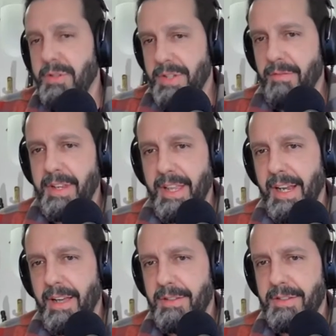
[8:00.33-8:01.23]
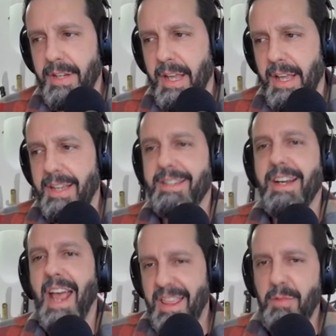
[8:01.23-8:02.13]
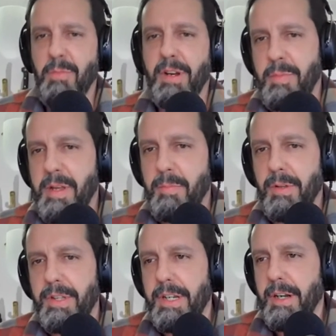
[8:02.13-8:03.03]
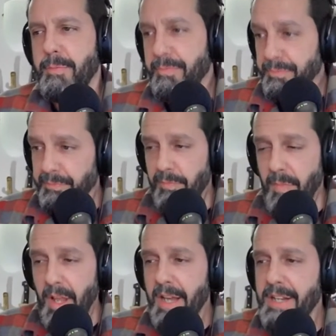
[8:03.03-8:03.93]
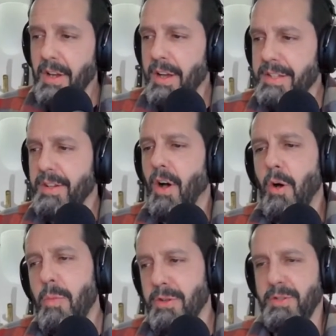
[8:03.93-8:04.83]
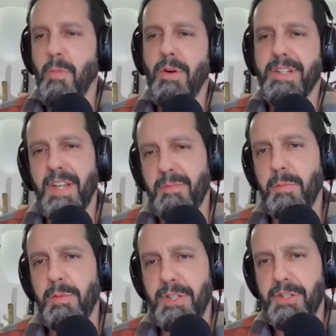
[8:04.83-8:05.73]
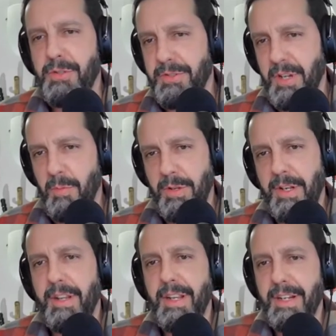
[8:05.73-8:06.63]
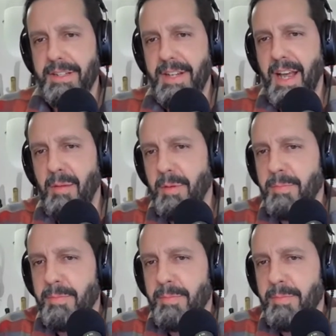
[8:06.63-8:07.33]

everything else is anathema to people. You know, it's it's almost more acceptable to shoot someone than to stab them.